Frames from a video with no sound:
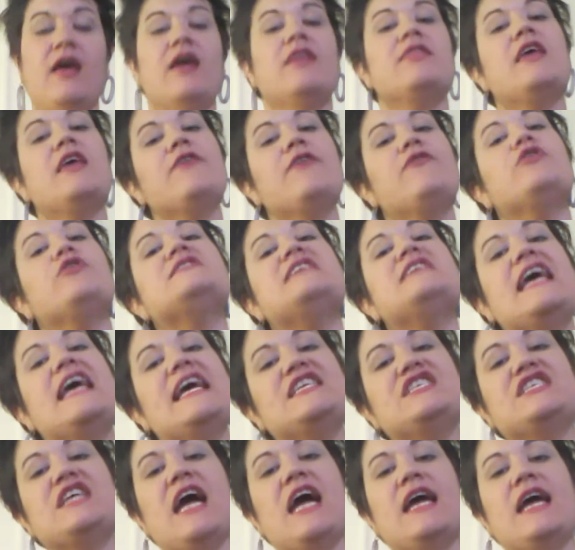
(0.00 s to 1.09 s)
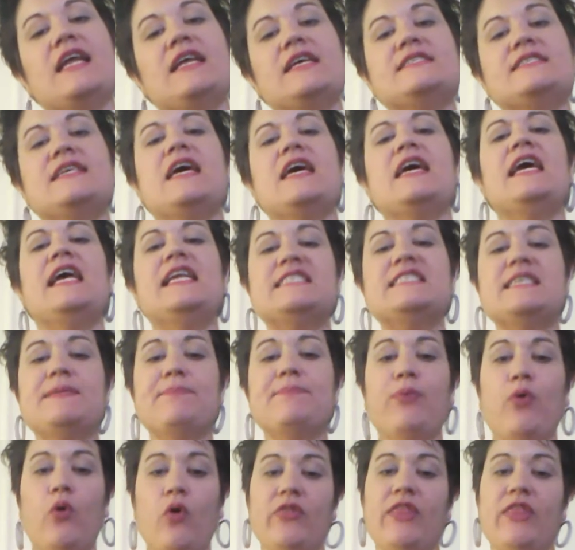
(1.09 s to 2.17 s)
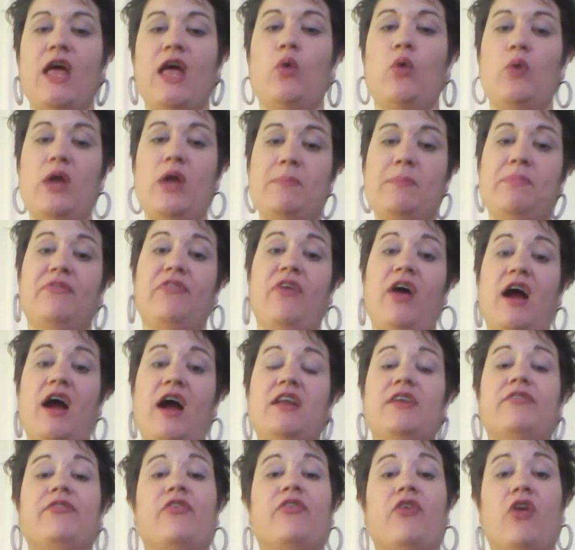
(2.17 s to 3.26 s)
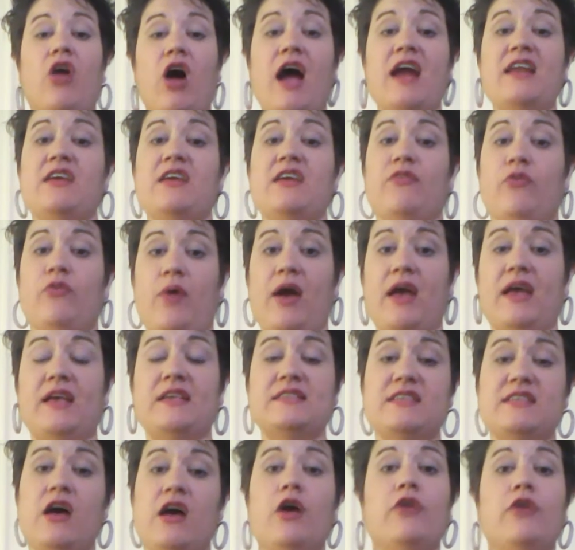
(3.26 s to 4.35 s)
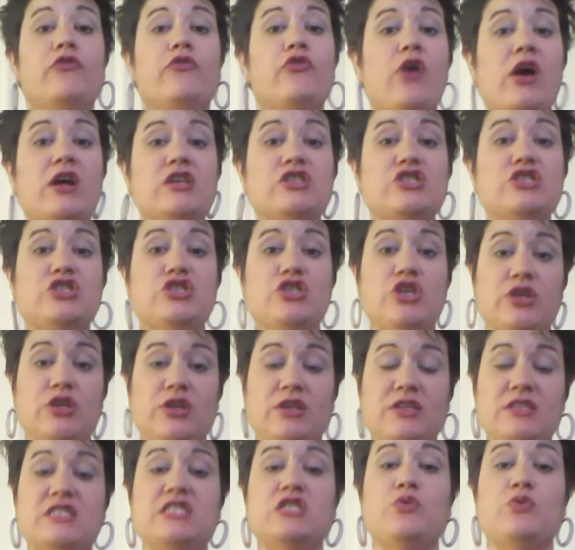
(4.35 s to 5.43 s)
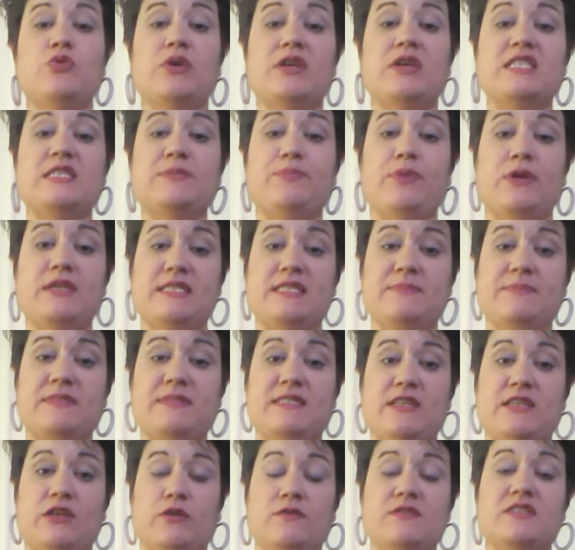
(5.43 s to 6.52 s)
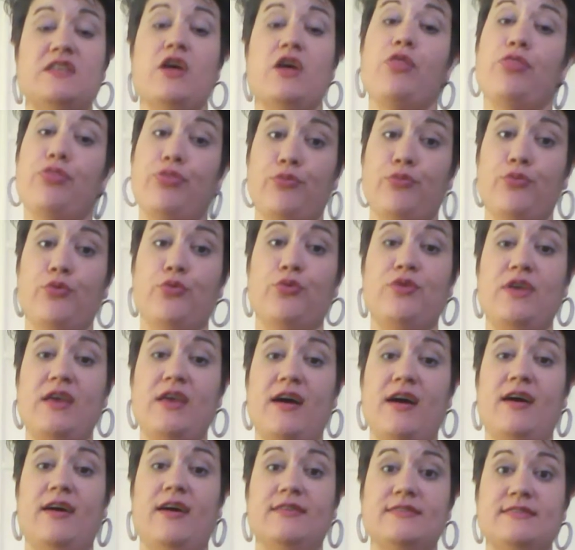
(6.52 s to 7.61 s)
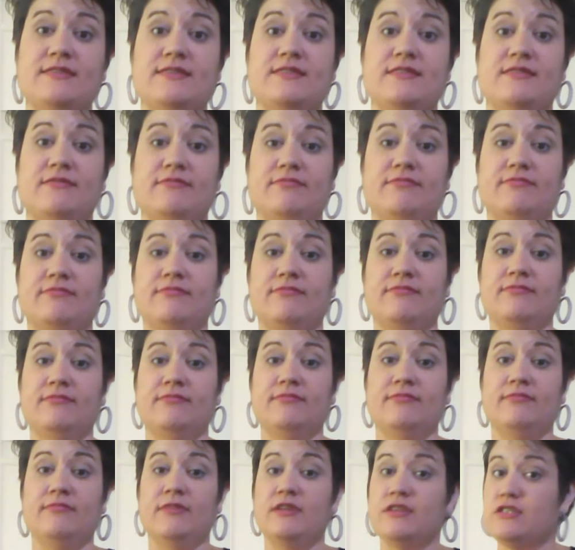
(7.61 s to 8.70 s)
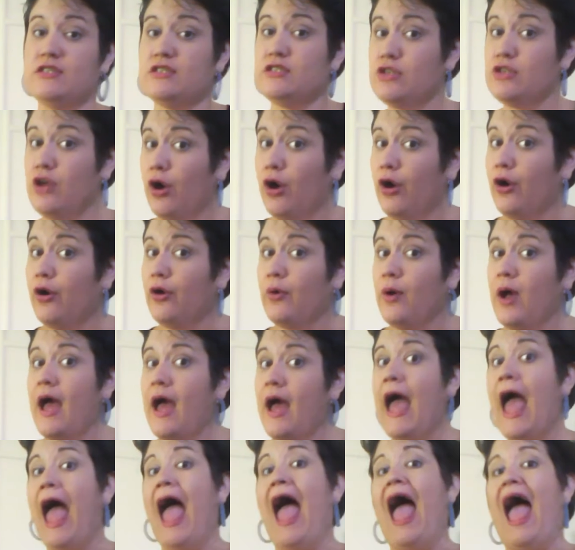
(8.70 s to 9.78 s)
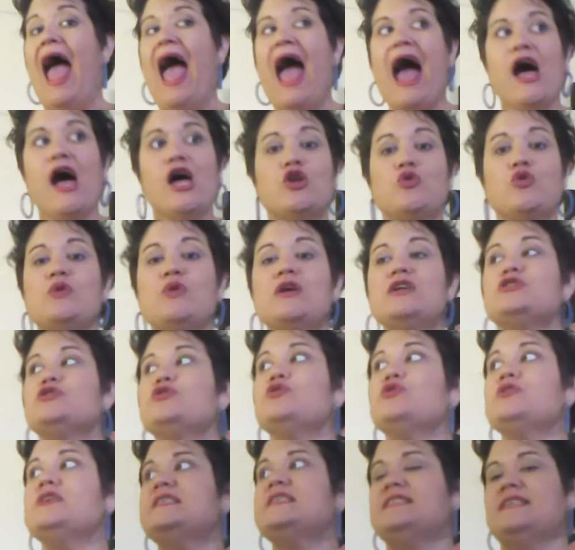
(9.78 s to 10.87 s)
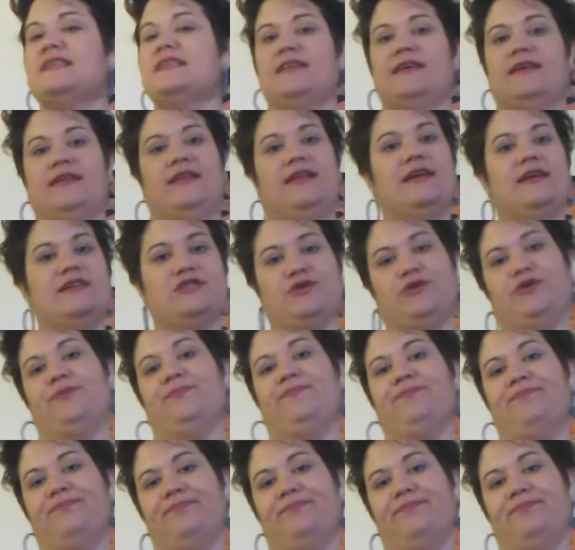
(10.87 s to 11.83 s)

Therefore, as educators, it's important that we provide a variety of ways for our students to express themselves through the arts. So, how do we do this in the classroom?